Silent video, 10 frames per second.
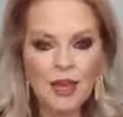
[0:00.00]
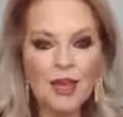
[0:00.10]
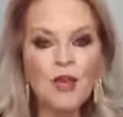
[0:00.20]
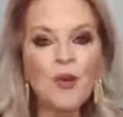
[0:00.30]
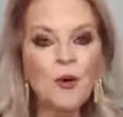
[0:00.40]

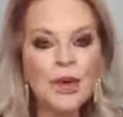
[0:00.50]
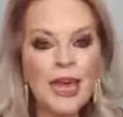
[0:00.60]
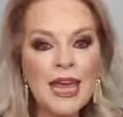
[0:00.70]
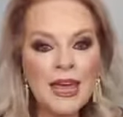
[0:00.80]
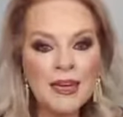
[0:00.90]
you
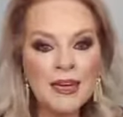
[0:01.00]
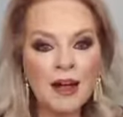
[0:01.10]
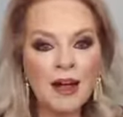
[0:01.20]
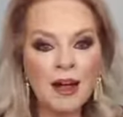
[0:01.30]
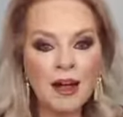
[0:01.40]

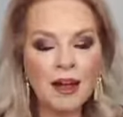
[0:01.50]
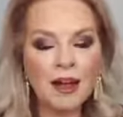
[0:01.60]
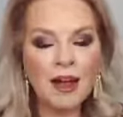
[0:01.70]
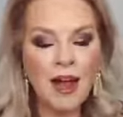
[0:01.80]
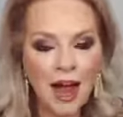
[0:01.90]
can
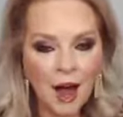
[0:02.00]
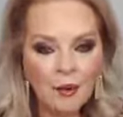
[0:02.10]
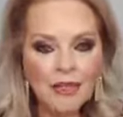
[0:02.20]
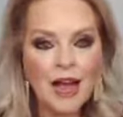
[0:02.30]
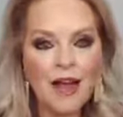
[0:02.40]

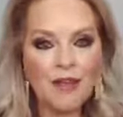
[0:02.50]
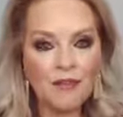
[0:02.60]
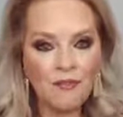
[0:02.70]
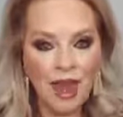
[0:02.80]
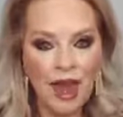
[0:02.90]
count on the
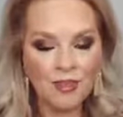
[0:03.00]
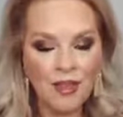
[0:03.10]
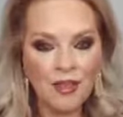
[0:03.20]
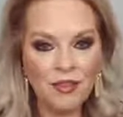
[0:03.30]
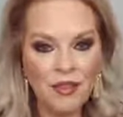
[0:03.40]
fact
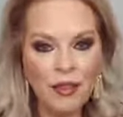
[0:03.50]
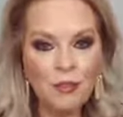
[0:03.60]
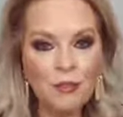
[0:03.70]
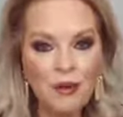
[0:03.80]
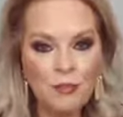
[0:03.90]
that
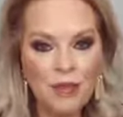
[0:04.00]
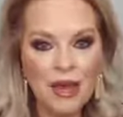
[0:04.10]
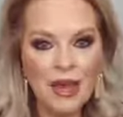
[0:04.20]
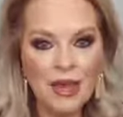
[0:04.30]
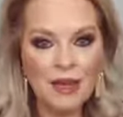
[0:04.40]
this will
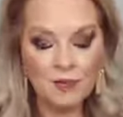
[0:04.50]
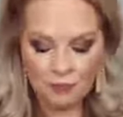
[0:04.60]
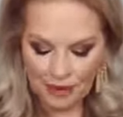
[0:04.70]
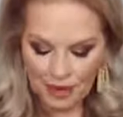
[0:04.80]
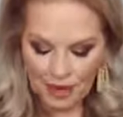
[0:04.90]
be
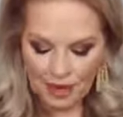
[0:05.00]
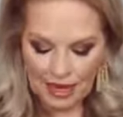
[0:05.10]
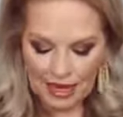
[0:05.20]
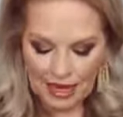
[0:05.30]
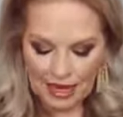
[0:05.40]

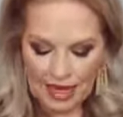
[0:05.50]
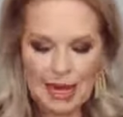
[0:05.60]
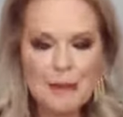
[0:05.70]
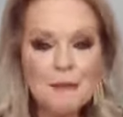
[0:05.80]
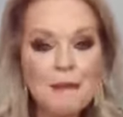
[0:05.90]

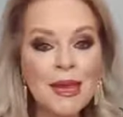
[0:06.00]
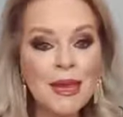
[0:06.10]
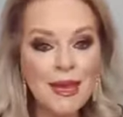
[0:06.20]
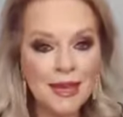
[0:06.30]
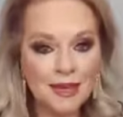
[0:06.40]

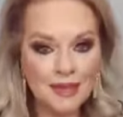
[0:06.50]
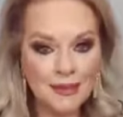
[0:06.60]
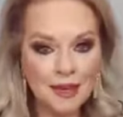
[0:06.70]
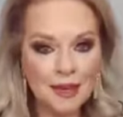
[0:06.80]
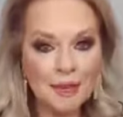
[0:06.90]

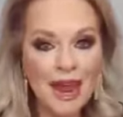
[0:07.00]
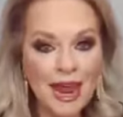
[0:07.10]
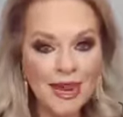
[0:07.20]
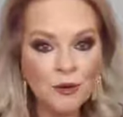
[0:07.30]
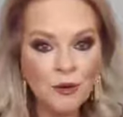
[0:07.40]
immediate
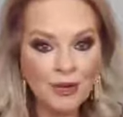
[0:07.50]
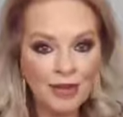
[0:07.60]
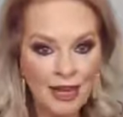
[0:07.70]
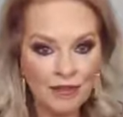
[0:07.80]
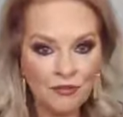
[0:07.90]
pain
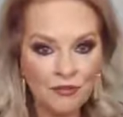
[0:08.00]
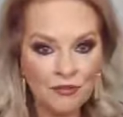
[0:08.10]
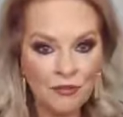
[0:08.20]
relief.